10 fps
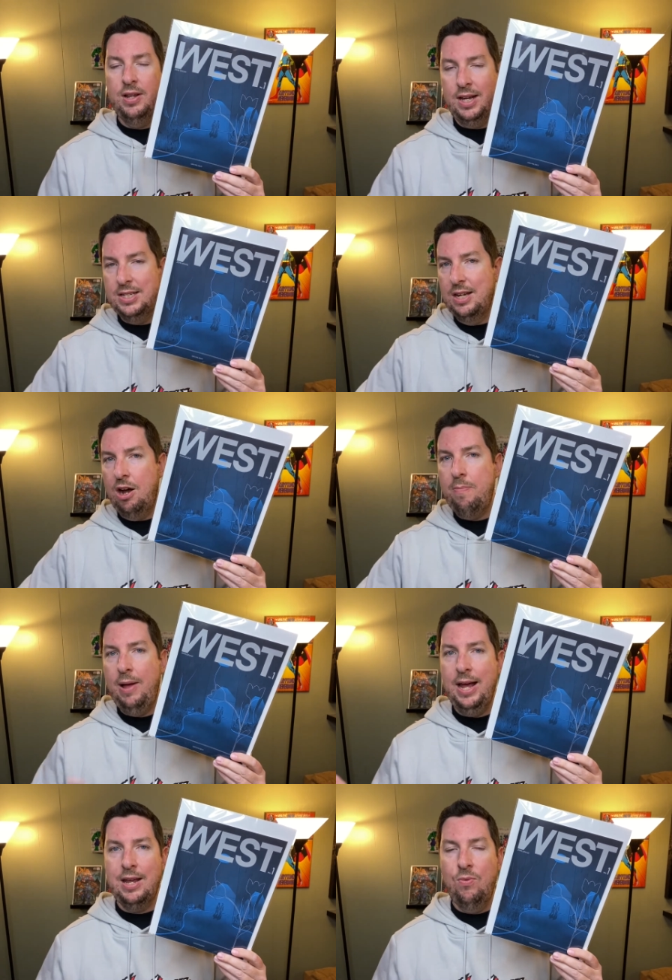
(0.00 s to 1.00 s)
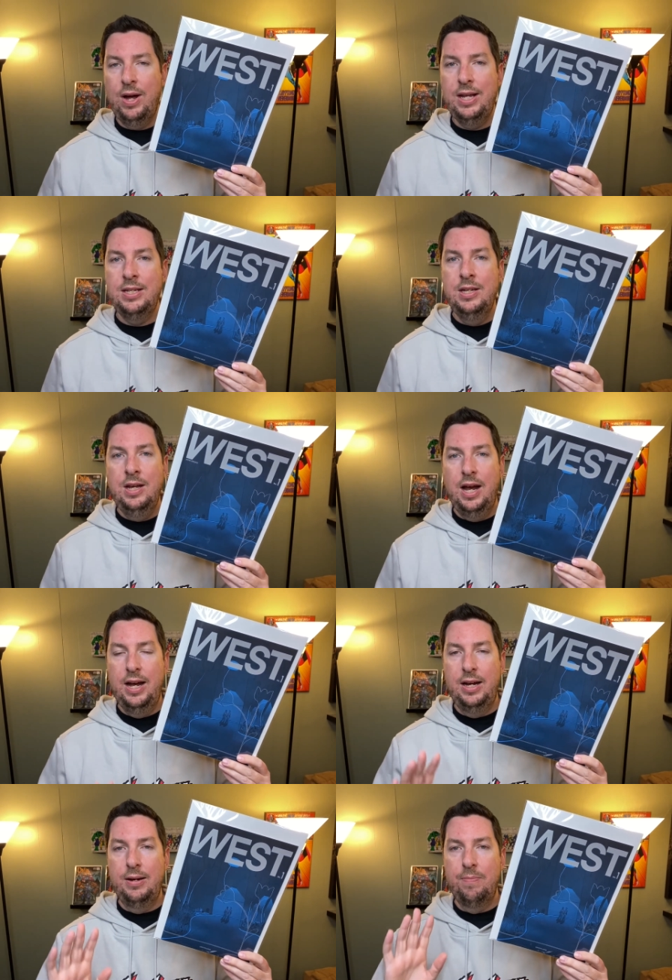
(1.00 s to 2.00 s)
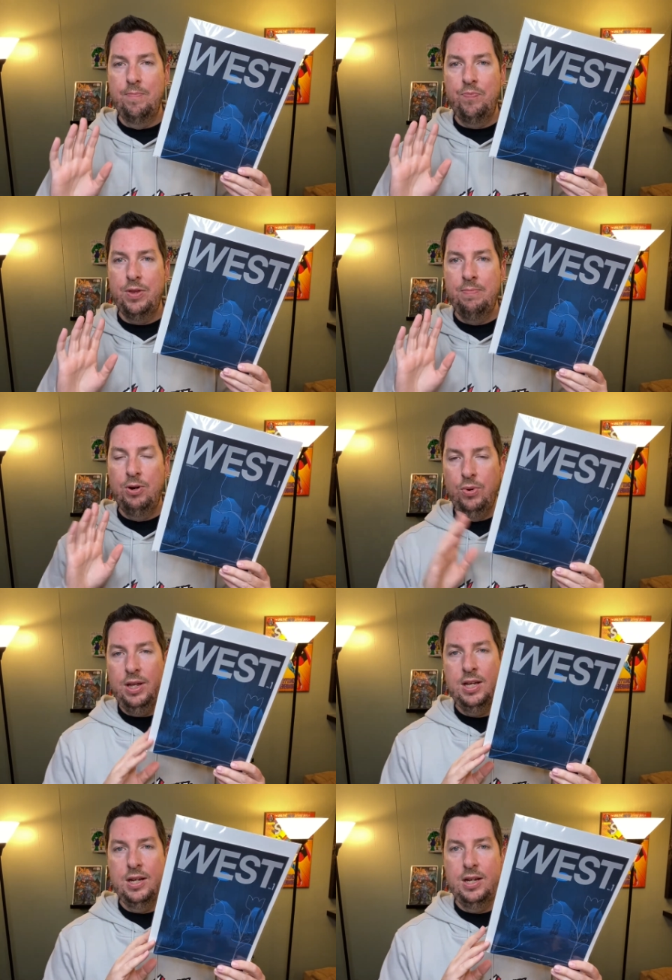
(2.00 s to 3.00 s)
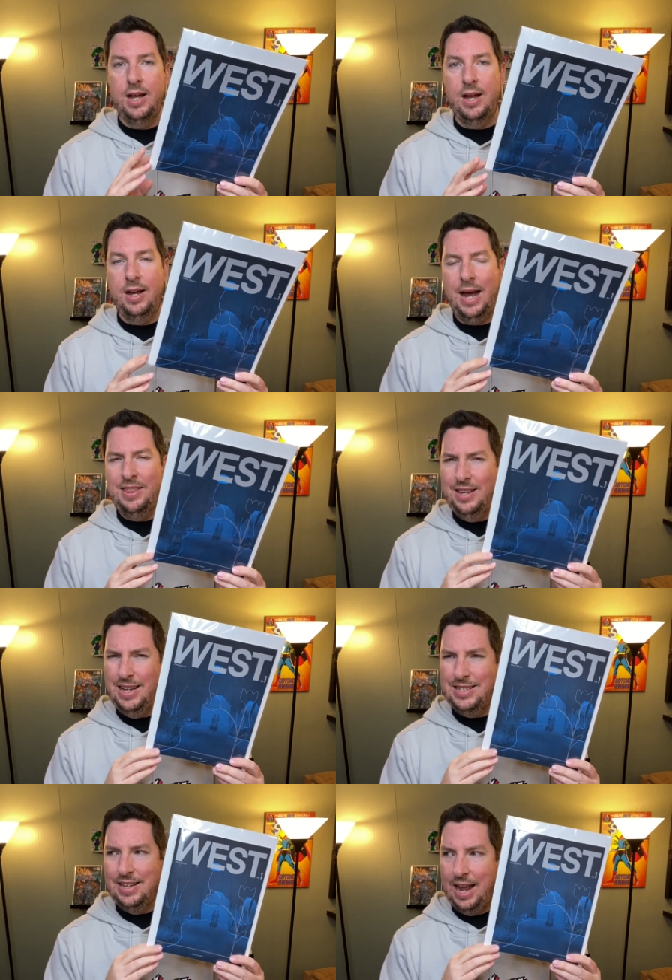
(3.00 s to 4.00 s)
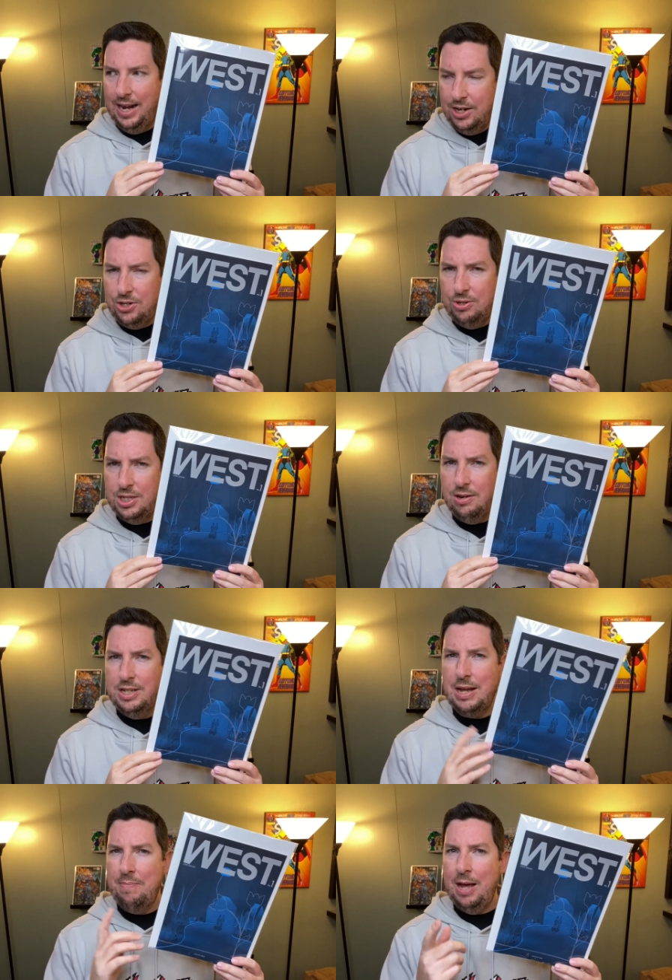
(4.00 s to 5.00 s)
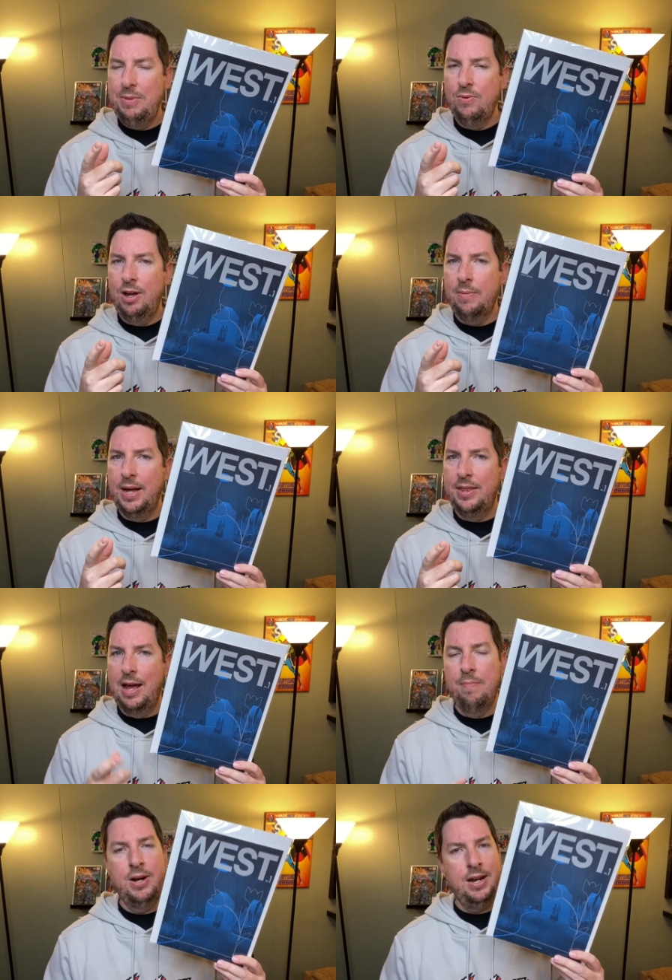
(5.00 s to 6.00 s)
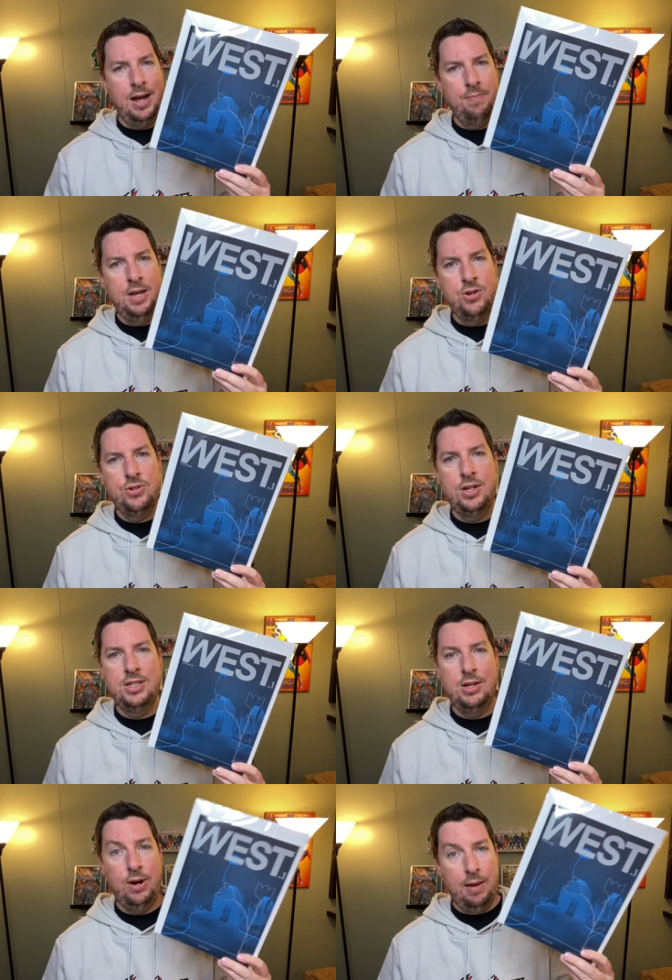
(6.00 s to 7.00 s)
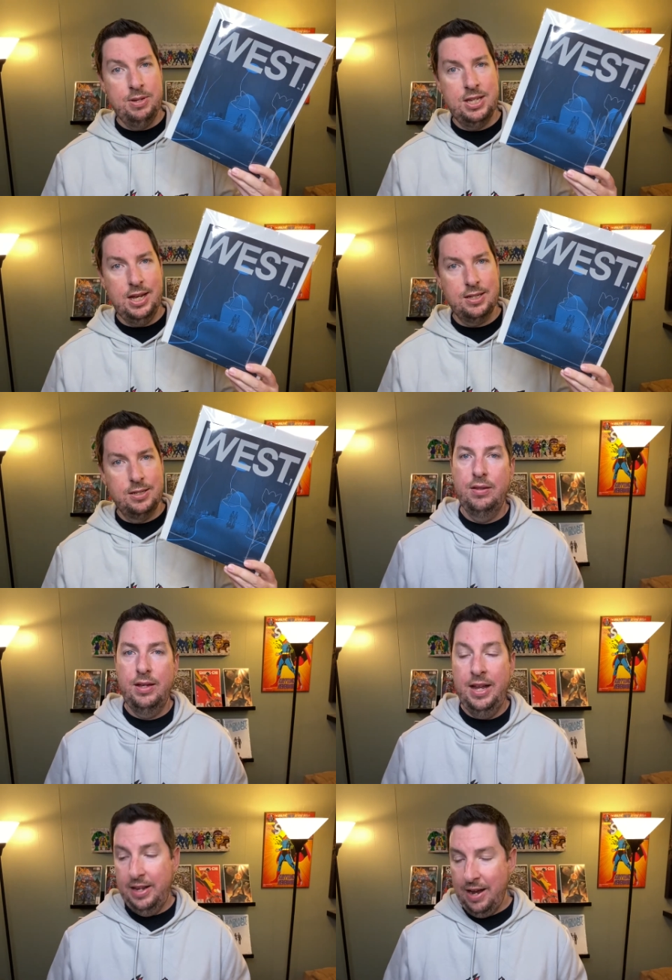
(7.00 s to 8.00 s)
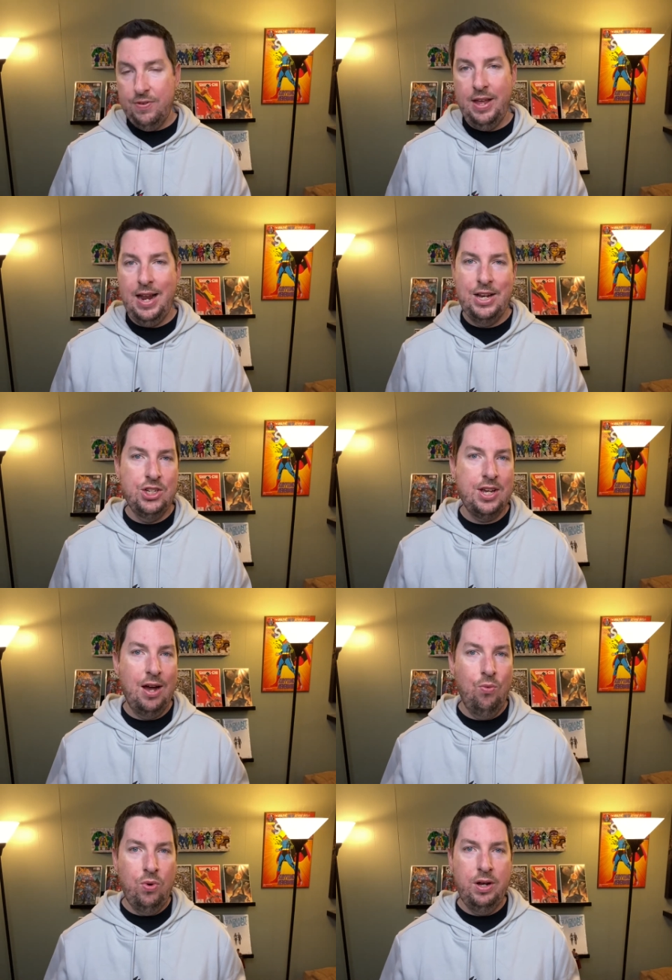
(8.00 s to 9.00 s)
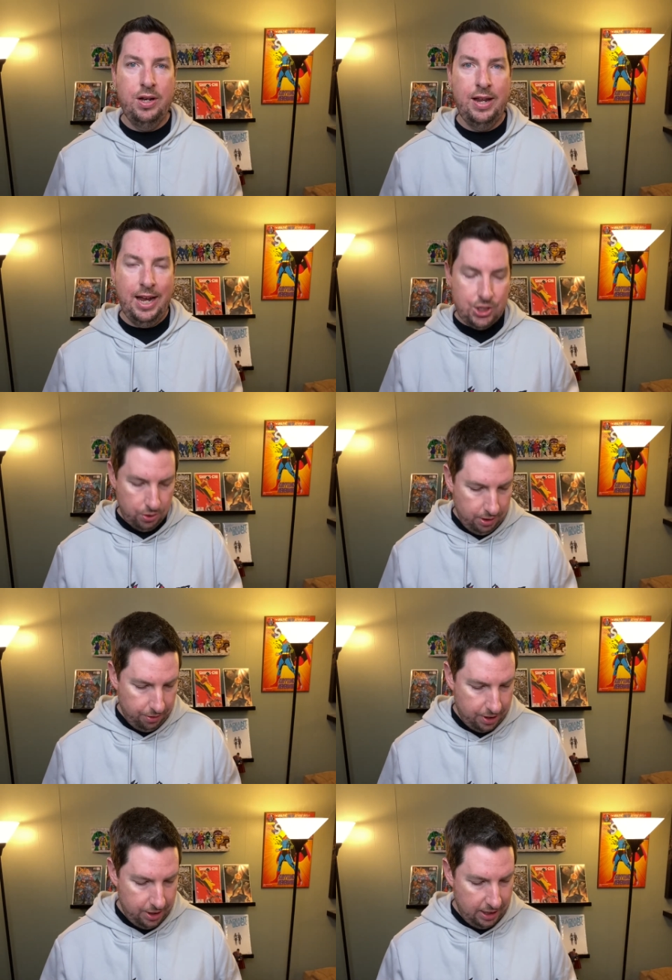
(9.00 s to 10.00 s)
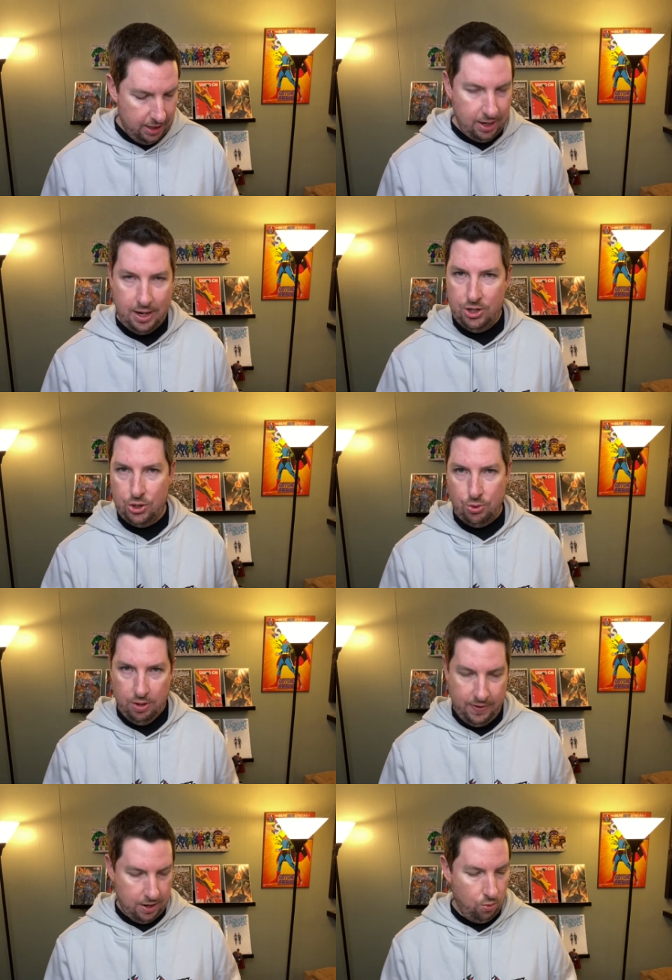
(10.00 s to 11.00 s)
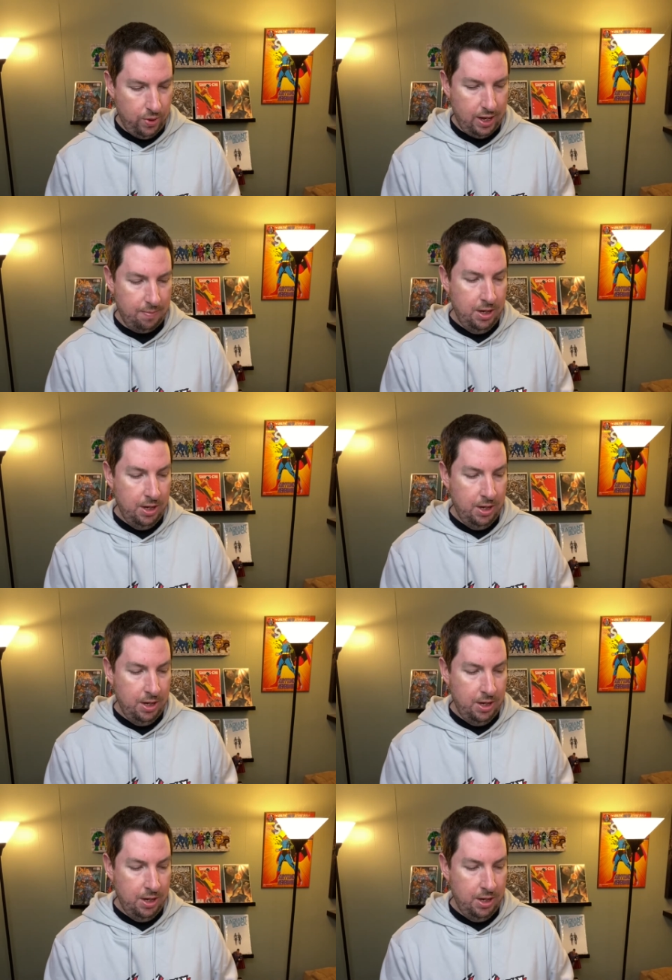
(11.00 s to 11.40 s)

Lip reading: Like I said, all black and white, but really good. I think it's an 8-issue series. I might be wrong about that, but I'm interested to see what happens next. And then after that, I just got one extra little goodie, just sort of on a whim.